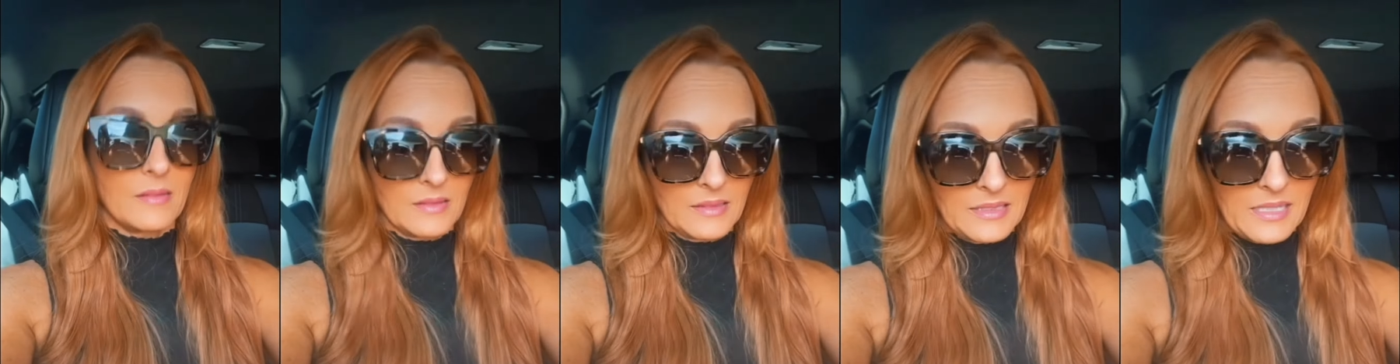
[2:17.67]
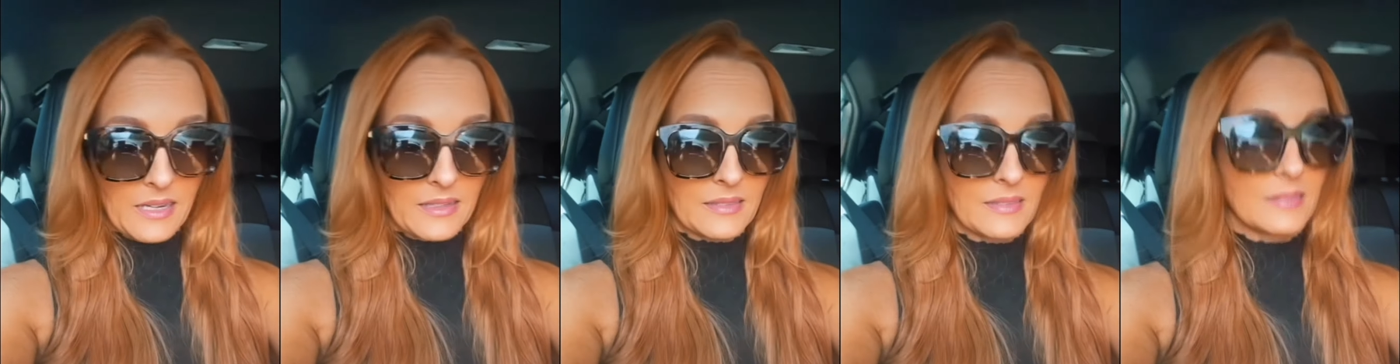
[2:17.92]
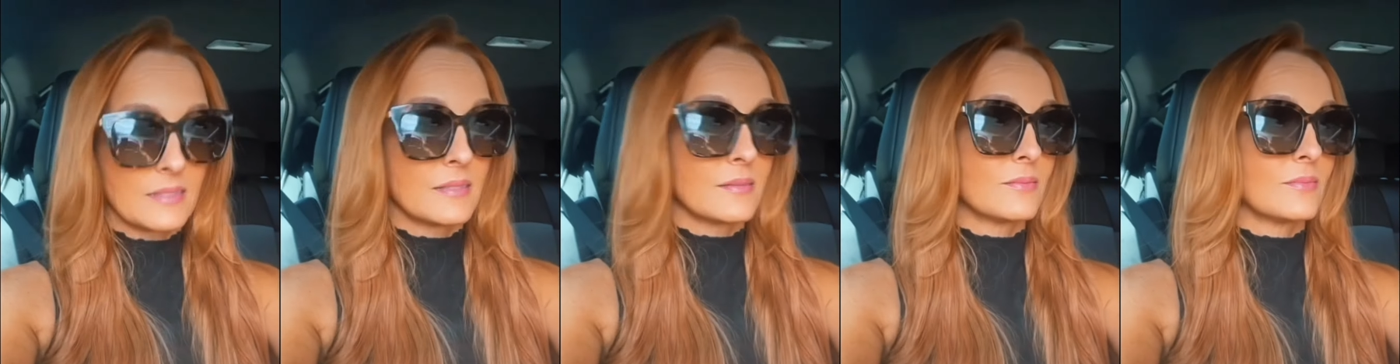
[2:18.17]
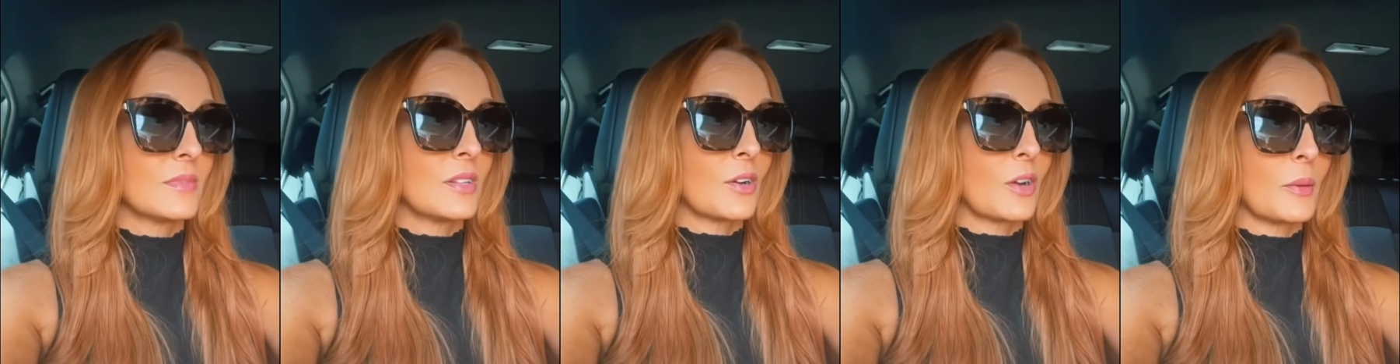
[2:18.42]
Yes,
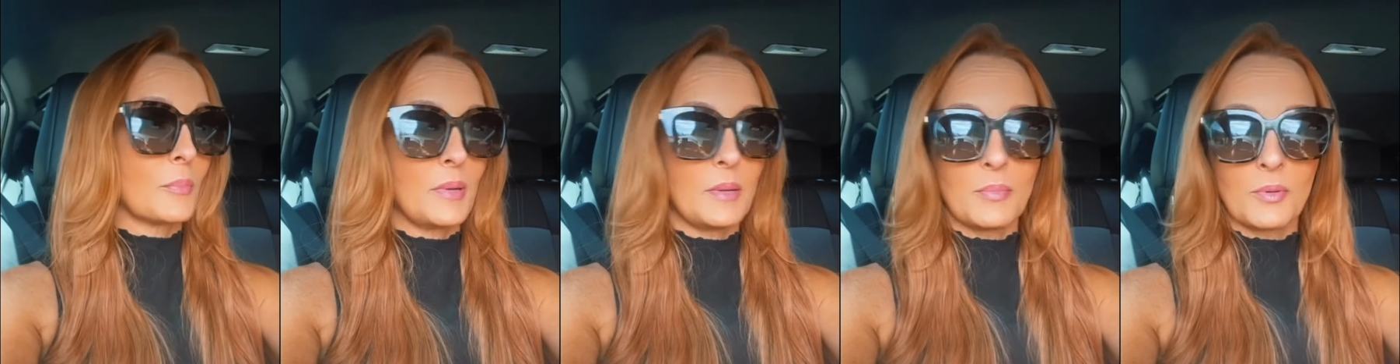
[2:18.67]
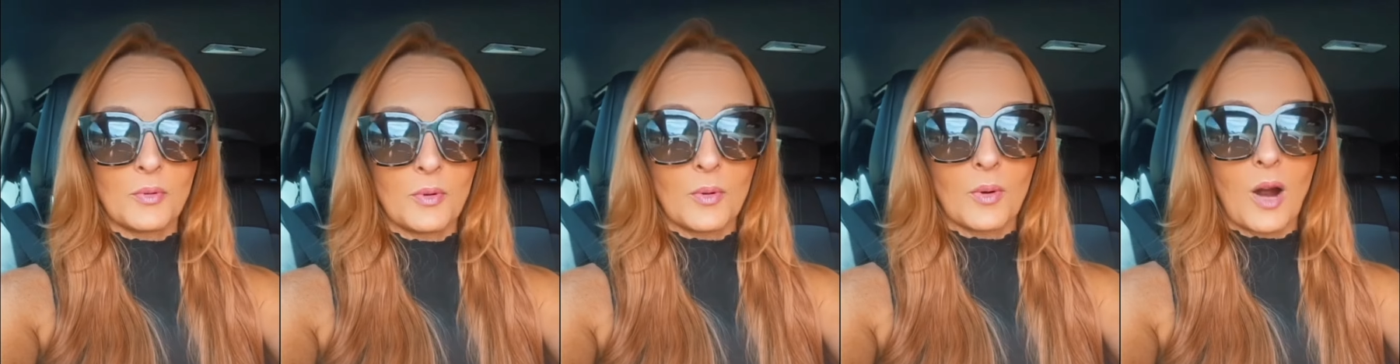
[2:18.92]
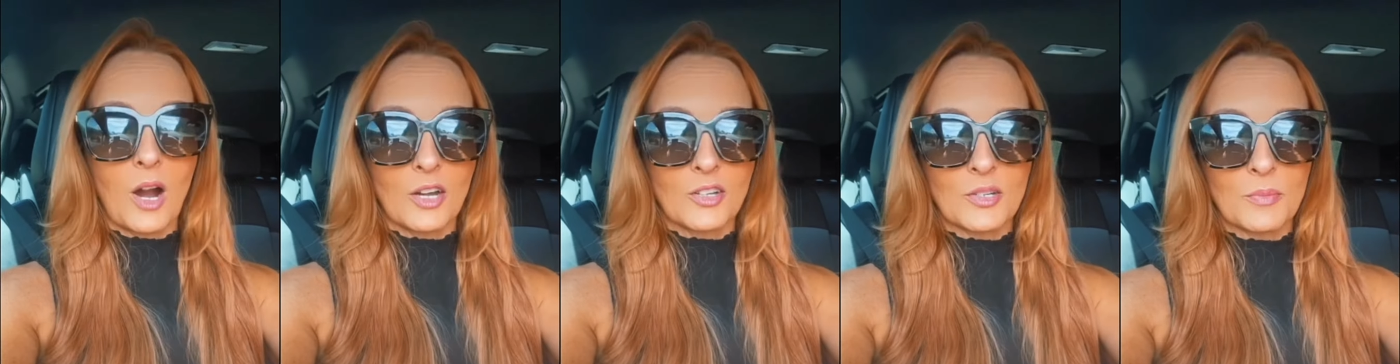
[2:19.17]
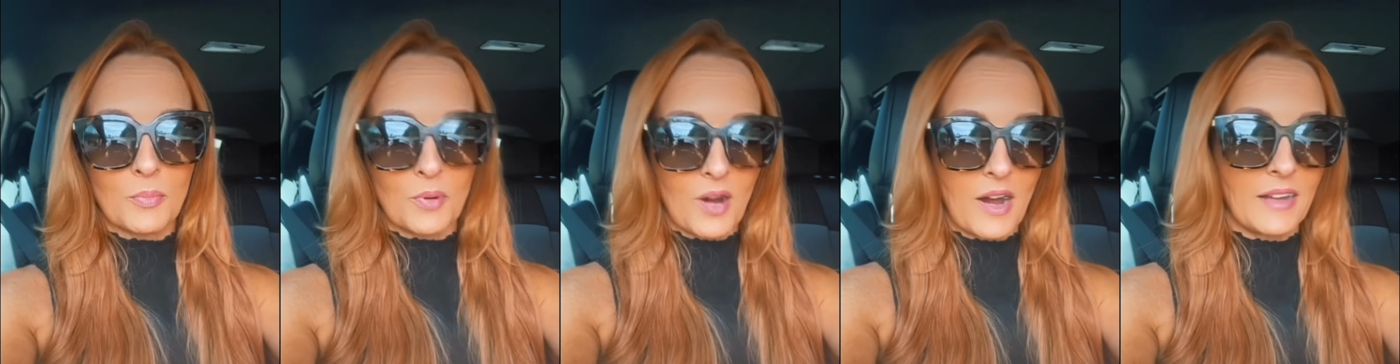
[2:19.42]
there are people who are
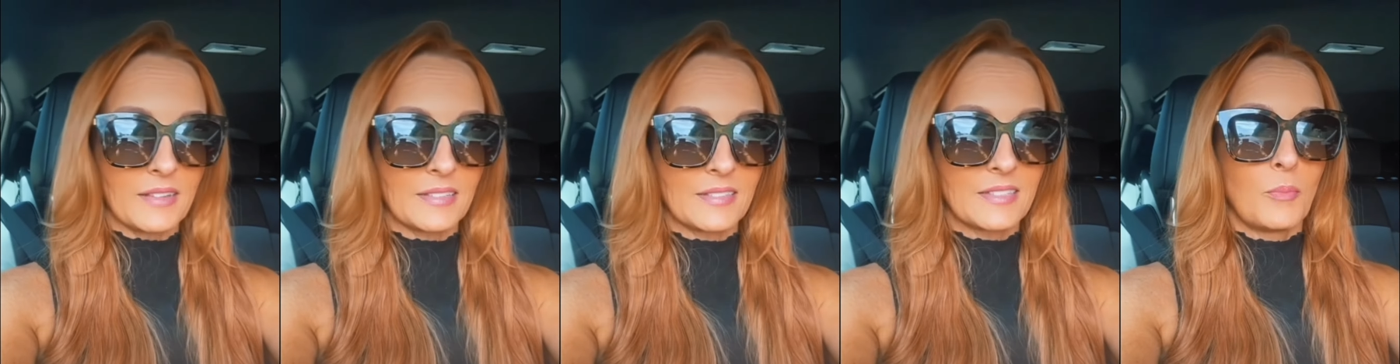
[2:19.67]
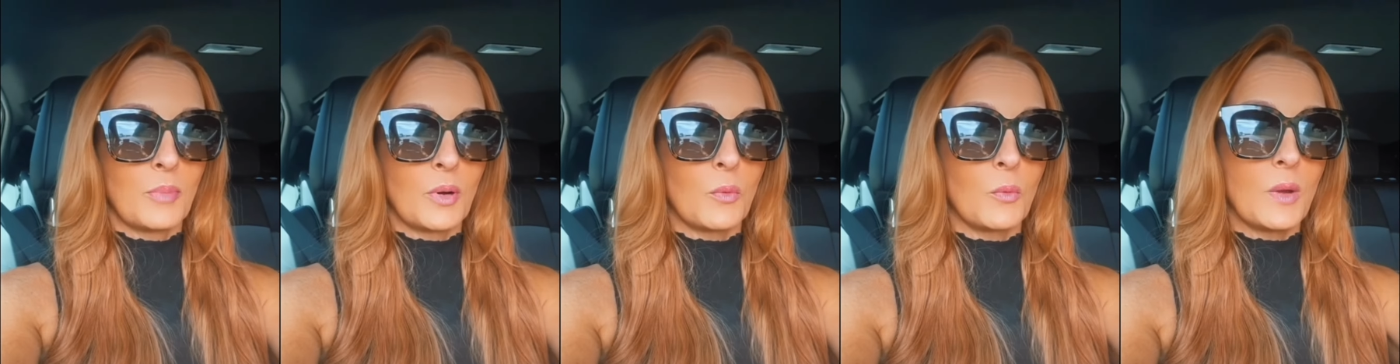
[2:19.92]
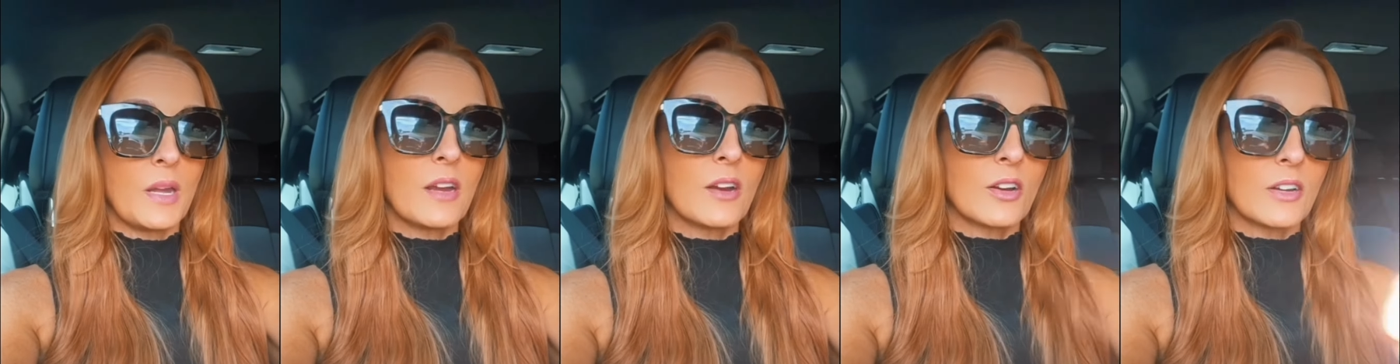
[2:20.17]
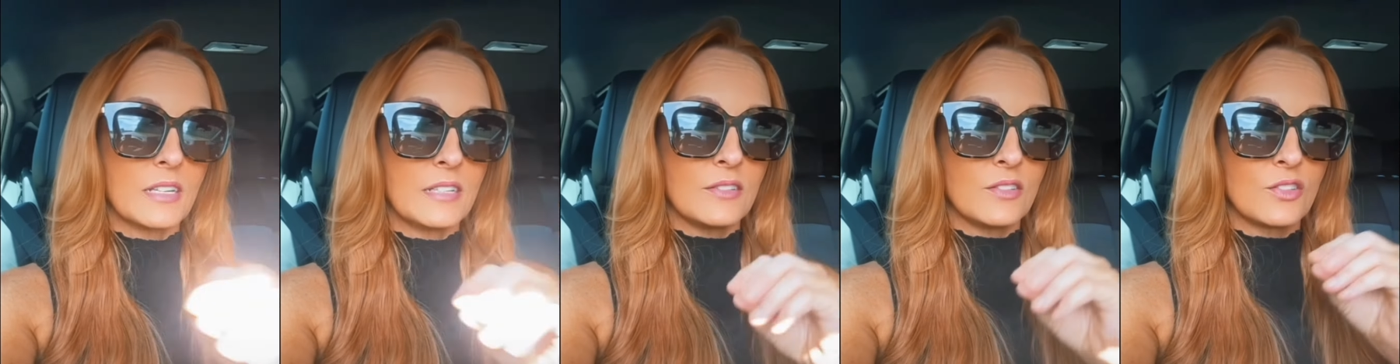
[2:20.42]
depressed, but we are
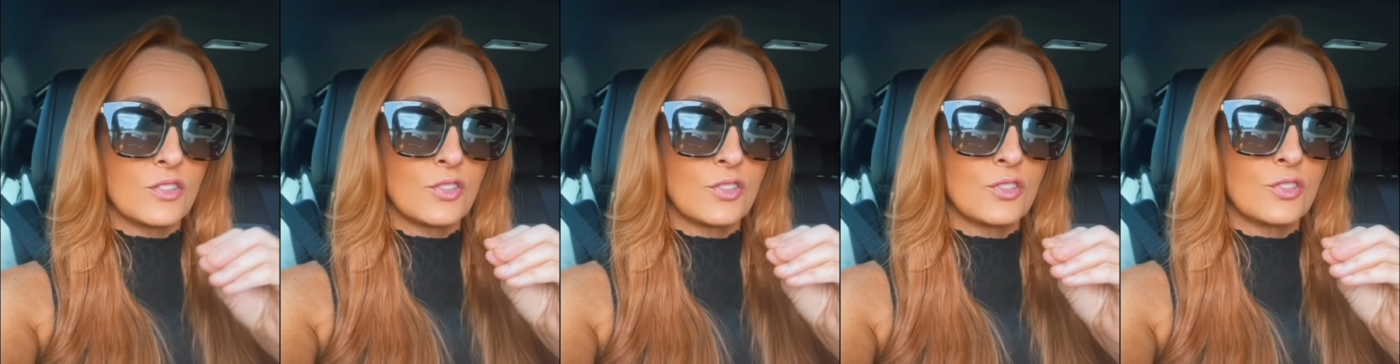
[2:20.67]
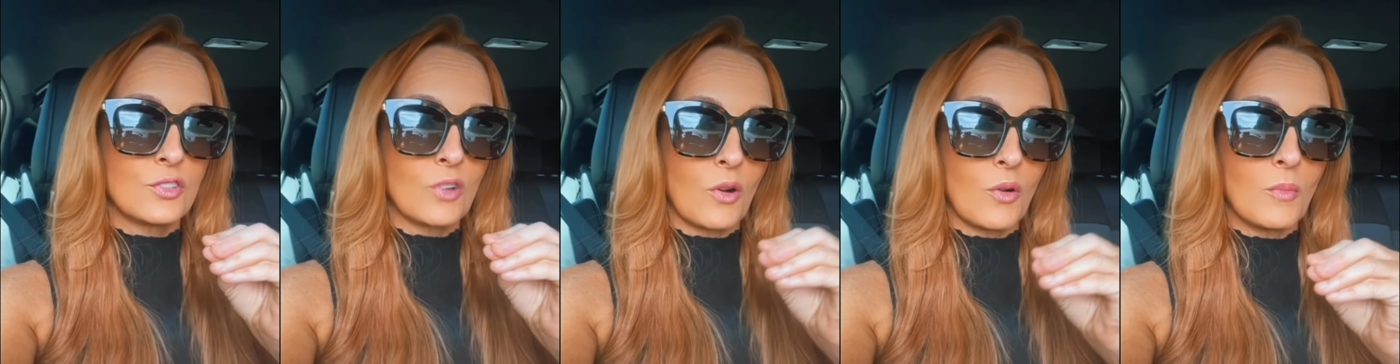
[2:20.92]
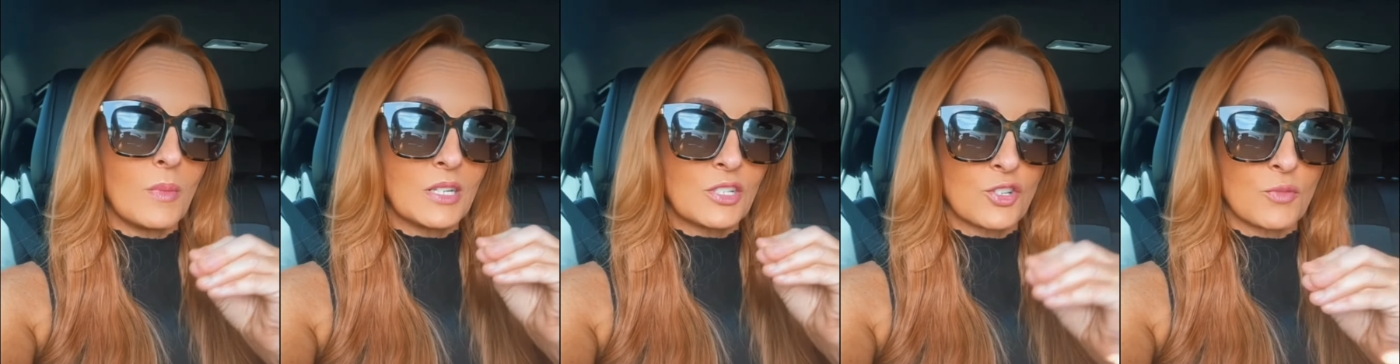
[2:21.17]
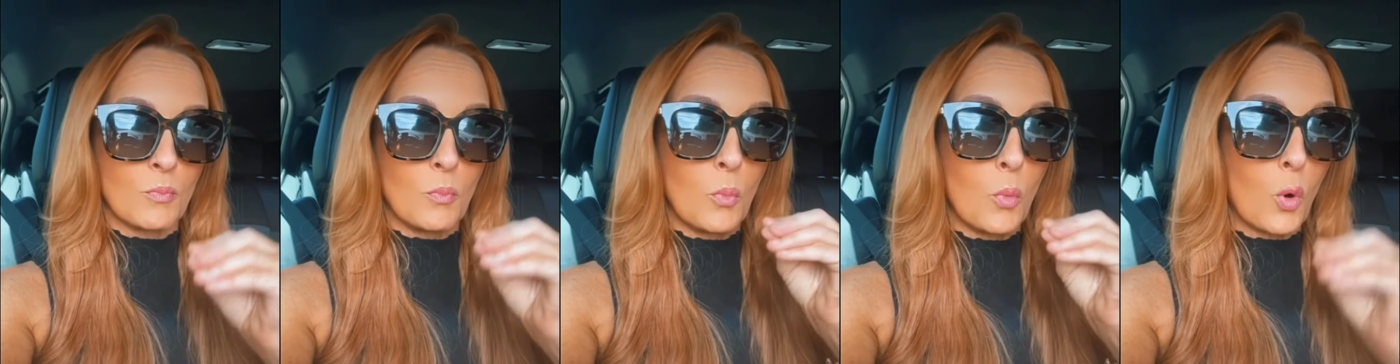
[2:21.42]
in so
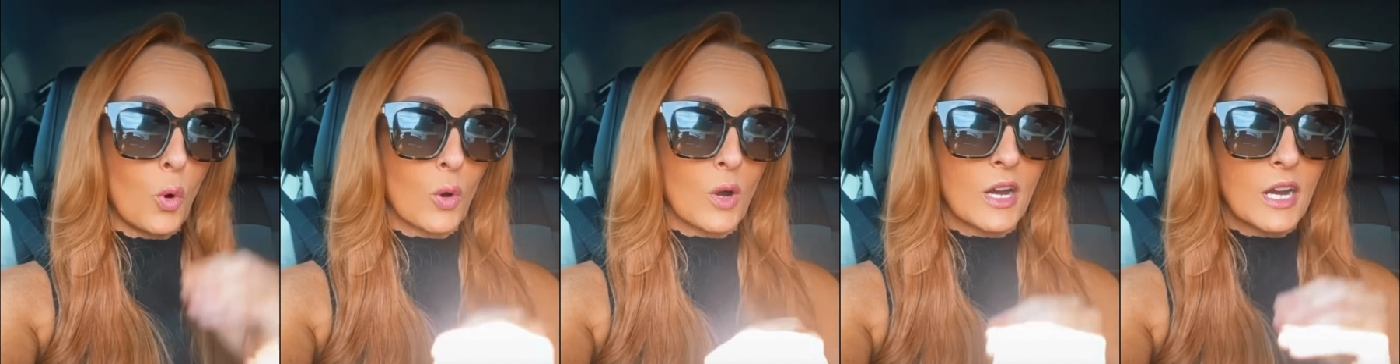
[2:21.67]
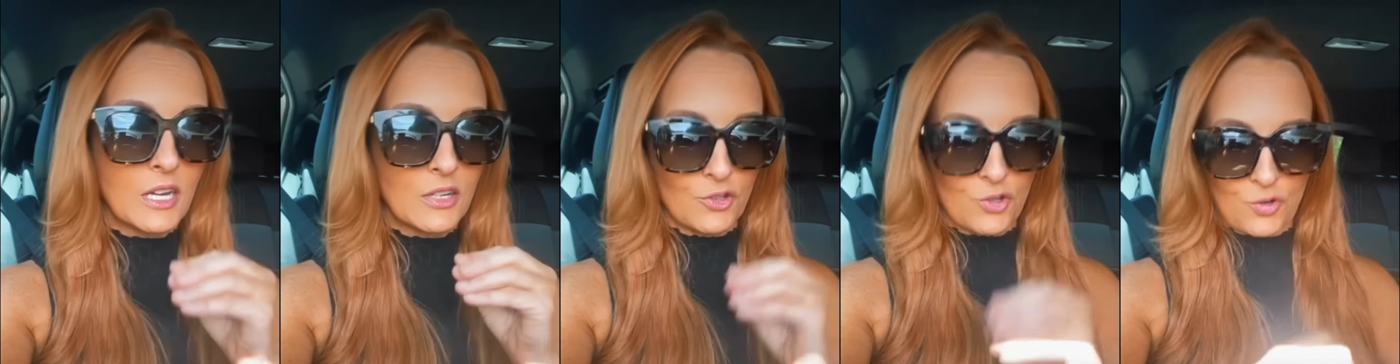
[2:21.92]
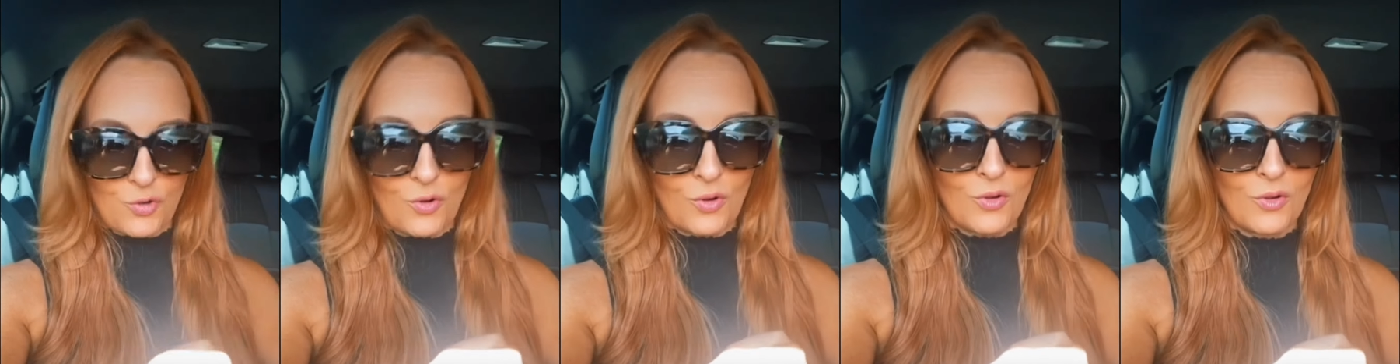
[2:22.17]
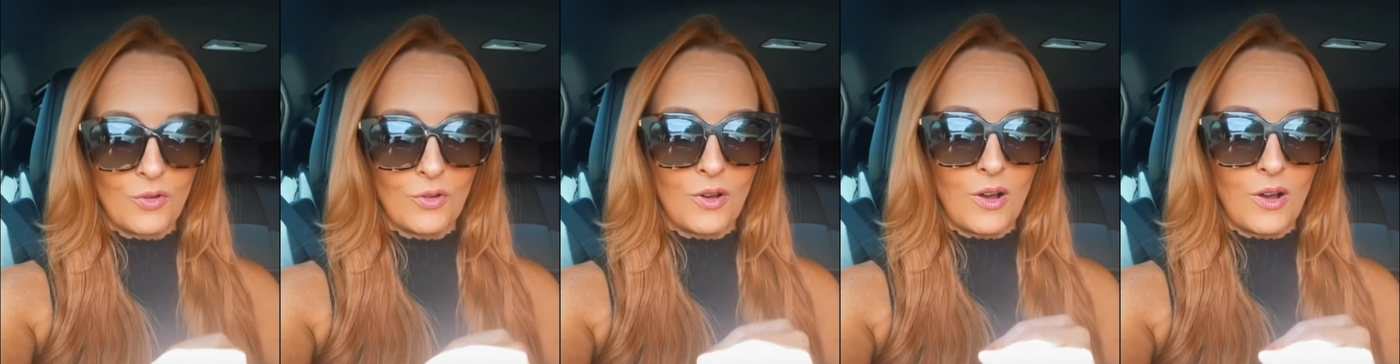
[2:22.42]
much more control